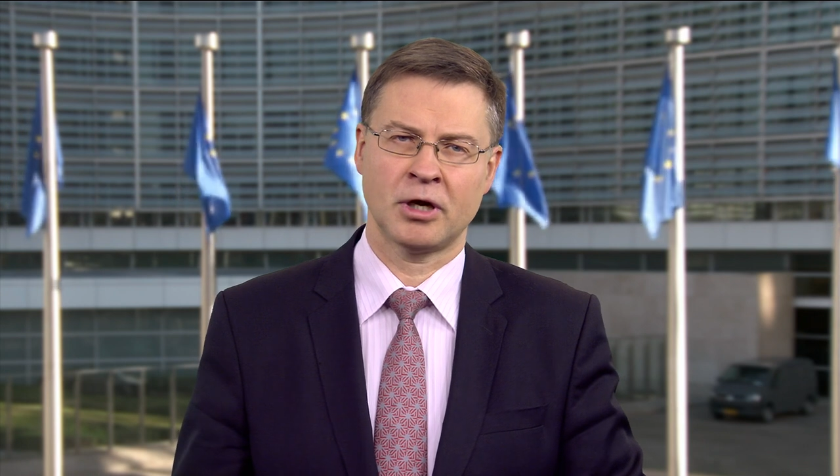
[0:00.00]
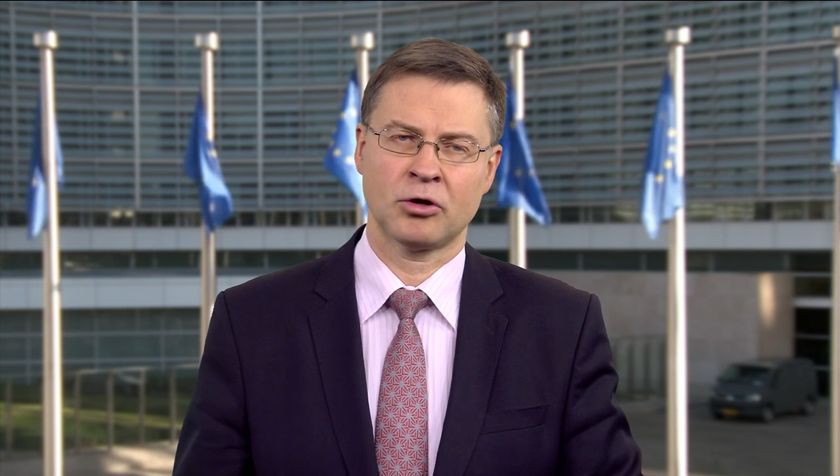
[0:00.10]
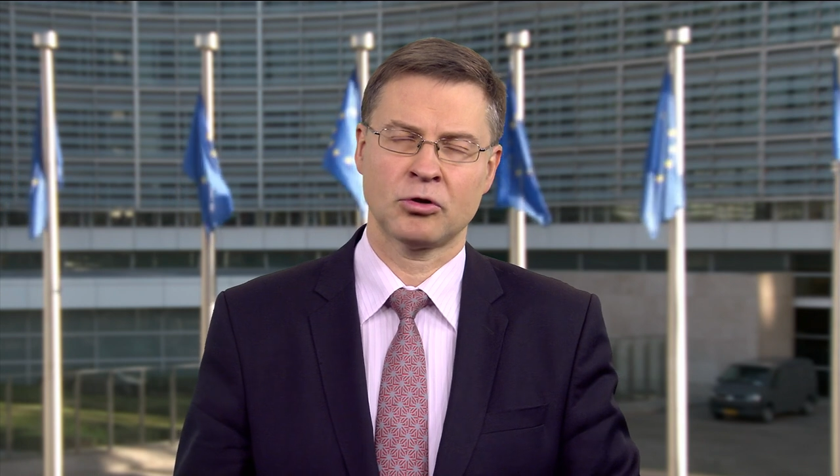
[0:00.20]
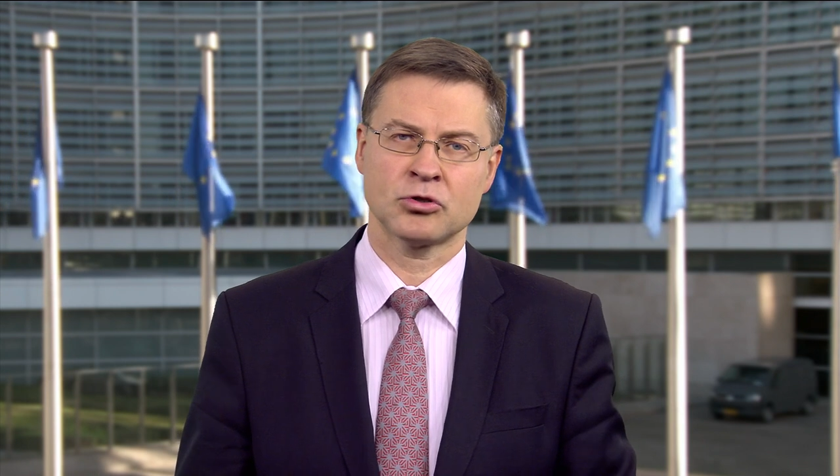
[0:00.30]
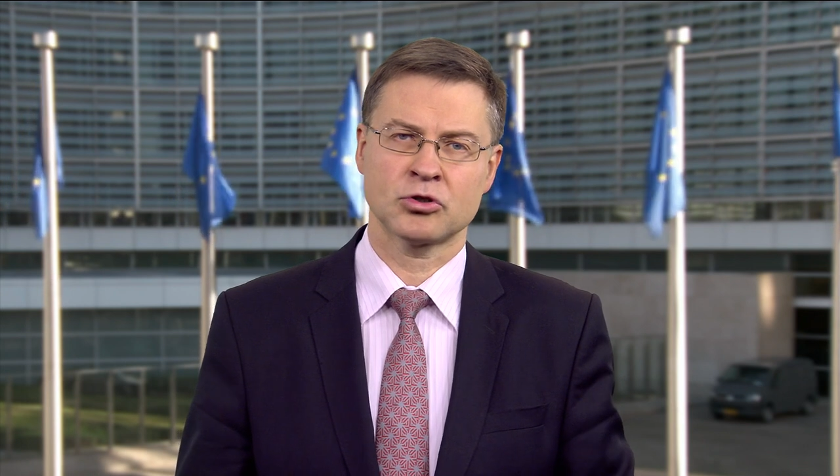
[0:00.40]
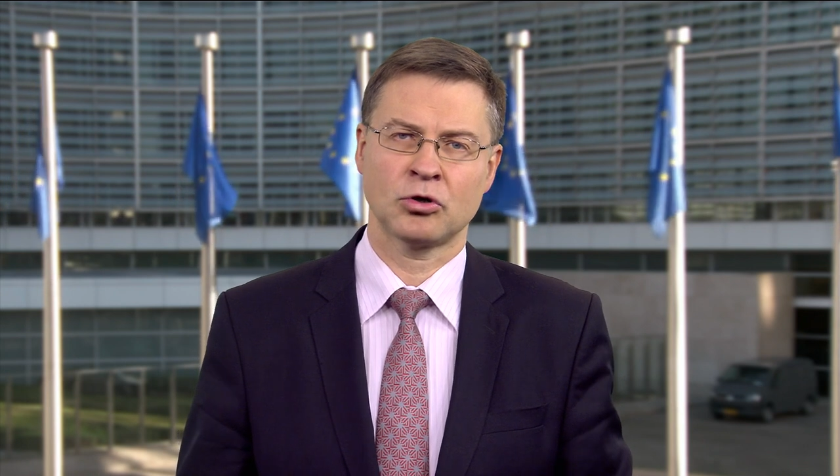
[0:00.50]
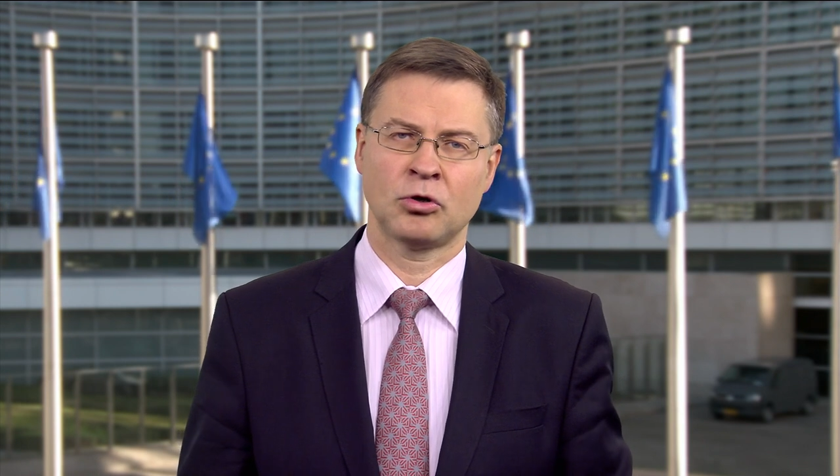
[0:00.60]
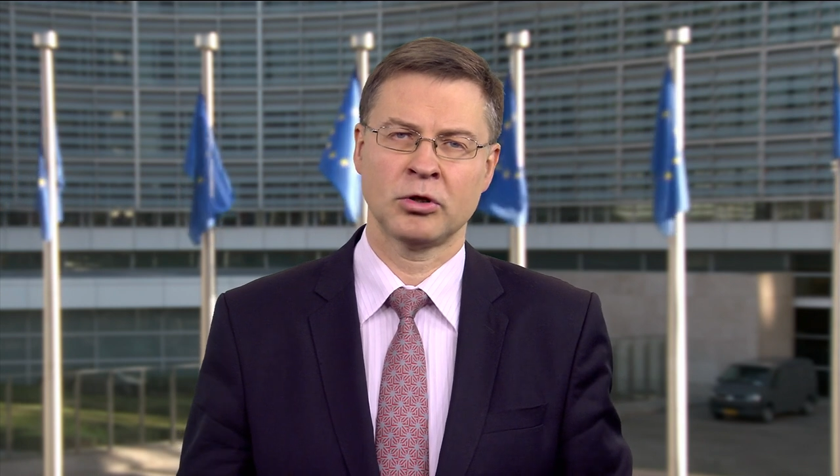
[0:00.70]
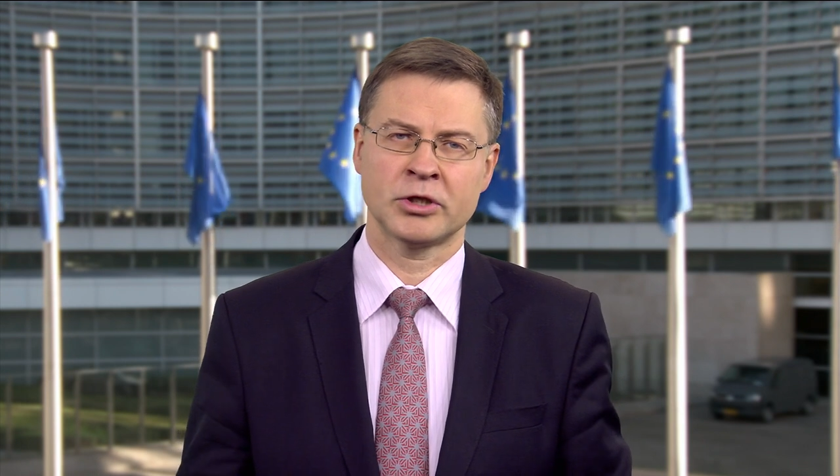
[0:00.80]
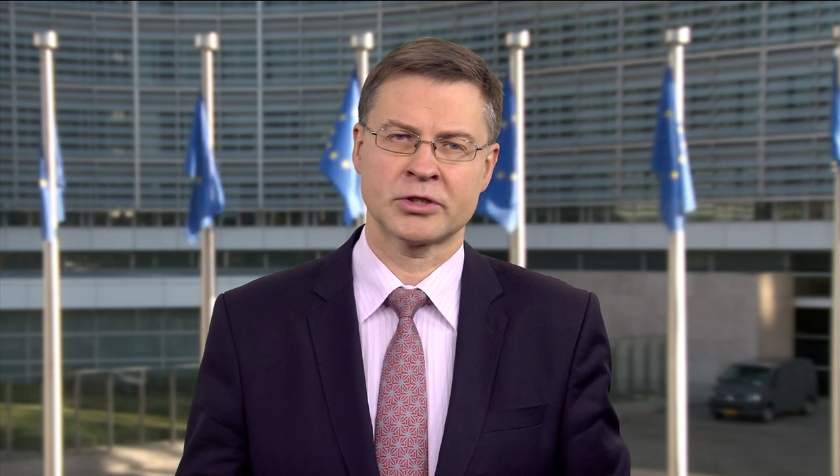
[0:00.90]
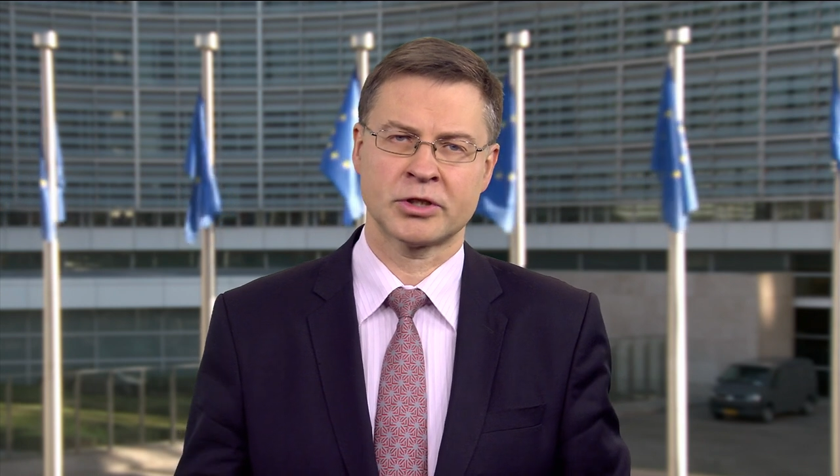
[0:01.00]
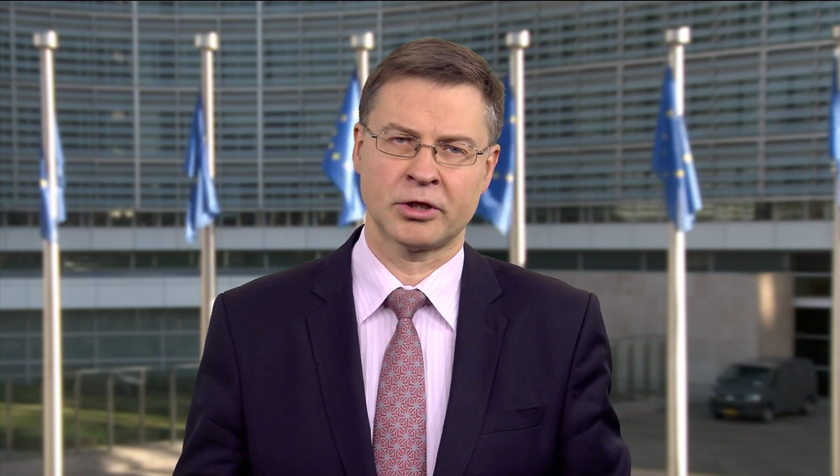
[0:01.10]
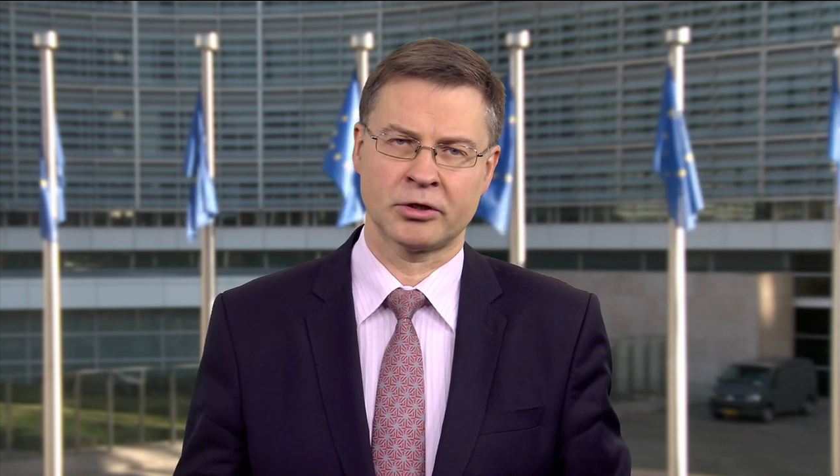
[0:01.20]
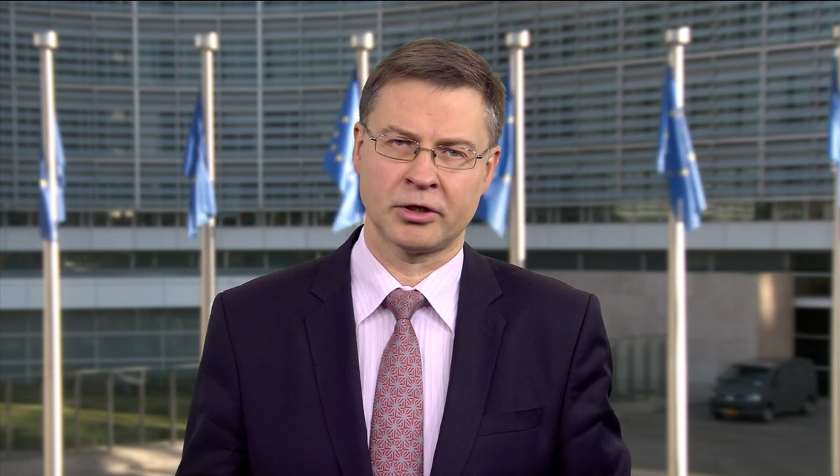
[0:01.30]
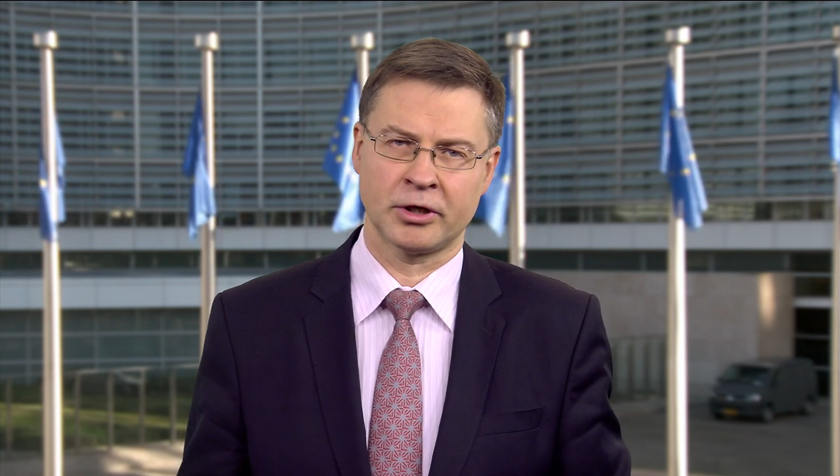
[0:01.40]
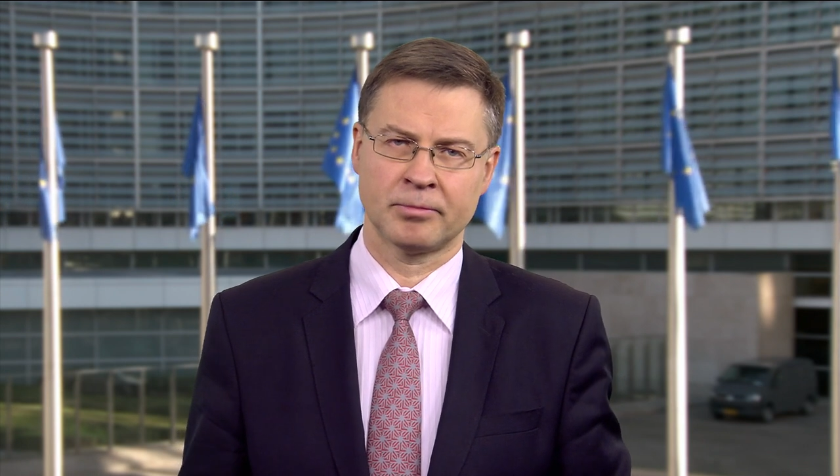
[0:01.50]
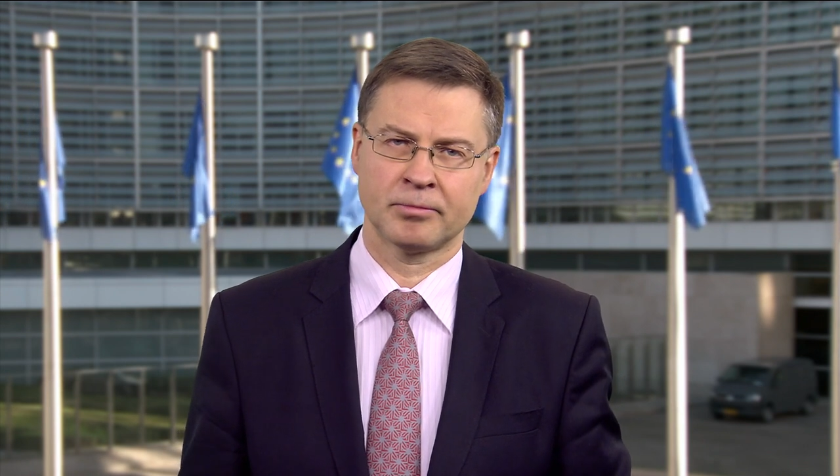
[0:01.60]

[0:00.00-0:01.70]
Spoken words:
across all its territory.